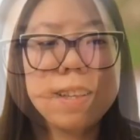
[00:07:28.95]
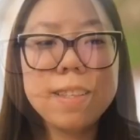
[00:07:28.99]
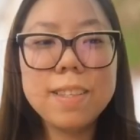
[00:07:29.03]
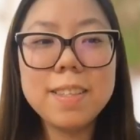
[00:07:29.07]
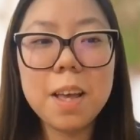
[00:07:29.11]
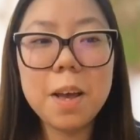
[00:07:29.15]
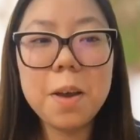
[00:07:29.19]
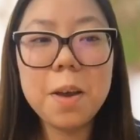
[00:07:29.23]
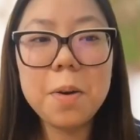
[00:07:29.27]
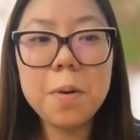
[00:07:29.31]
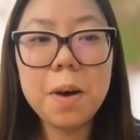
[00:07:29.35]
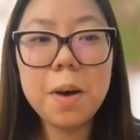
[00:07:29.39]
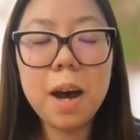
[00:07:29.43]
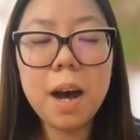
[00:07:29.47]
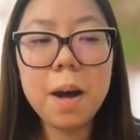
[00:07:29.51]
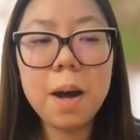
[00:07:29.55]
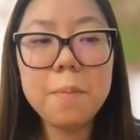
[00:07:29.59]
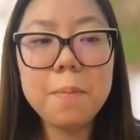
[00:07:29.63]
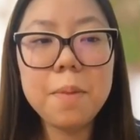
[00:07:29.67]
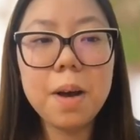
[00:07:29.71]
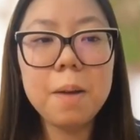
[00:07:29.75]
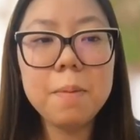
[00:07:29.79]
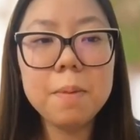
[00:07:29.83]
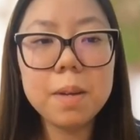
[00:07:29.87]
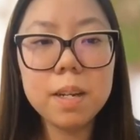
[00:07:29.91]
So
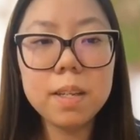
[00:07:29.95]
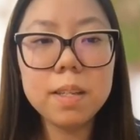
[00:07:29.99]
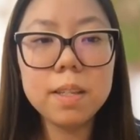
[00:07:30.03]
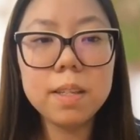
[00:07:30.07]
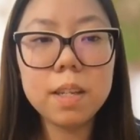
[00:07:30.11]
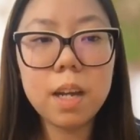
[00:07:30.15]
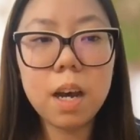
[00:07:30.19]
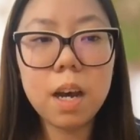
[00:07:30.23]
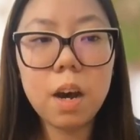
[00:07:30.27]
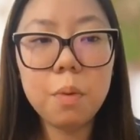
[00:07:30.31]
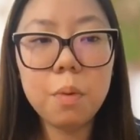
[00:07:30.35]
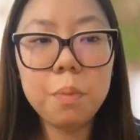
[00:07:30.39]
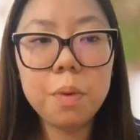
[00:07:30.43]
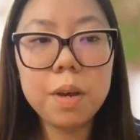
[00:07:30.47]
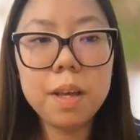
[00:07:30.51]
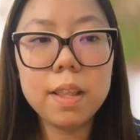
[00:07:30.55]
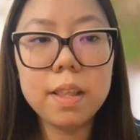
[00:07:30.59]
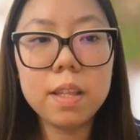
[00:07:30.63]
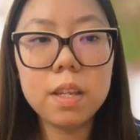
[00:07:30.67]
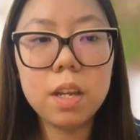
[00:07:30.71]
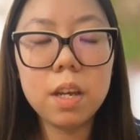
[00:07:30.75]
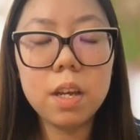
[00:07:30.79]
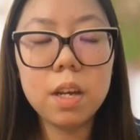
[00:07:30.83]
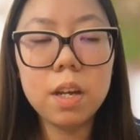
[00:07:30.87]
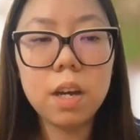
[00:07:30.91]
I'm going to start
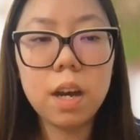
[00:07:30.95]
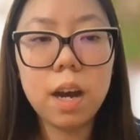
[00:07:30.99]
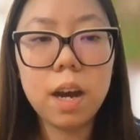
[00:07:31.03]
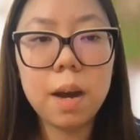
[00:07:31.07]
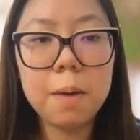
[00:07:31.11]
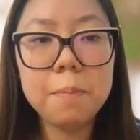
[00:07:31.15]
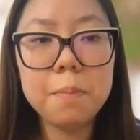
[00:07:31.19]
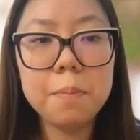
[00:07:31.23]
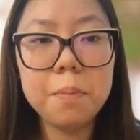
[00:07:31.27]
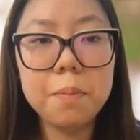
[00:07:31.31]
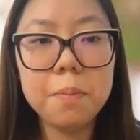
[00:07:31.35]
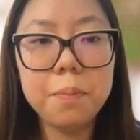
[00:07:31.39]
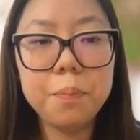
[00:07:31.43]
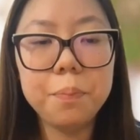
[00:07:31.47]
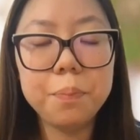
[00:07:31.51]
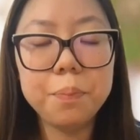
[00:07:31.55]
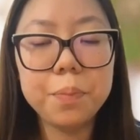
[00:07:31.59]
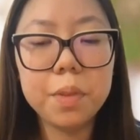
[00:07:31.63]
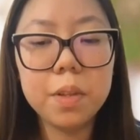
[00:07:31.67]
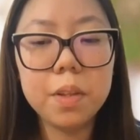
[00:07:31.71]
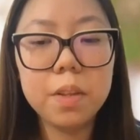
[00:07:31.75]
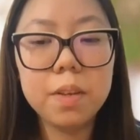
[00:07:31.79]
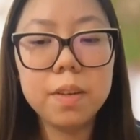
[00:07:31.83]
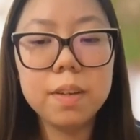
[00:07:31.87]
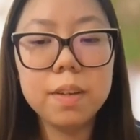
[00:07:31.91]
with
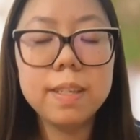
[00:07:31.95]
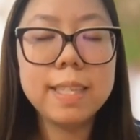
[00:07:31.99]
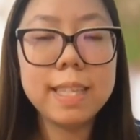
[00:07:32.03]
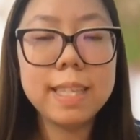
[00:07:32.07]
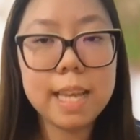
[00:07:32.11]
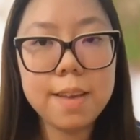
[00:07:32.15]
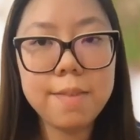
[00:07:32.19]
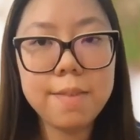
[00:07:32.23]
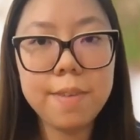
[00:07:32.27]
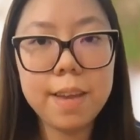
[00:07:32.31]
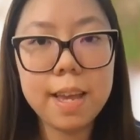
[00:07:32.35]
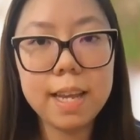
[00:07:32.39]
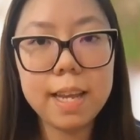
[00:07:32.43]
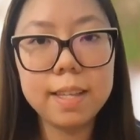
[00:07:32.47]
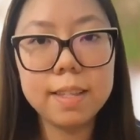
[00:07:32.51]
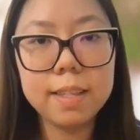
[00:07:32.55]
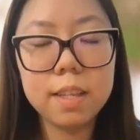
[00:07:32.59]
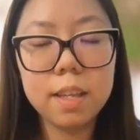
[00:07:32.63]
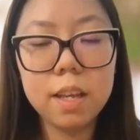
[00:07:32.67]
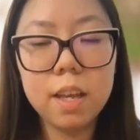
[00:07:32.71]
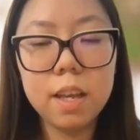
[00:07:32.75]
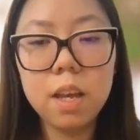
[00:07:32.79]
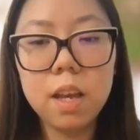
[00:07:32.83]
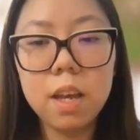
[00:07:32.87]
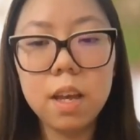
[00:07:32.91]
CVs.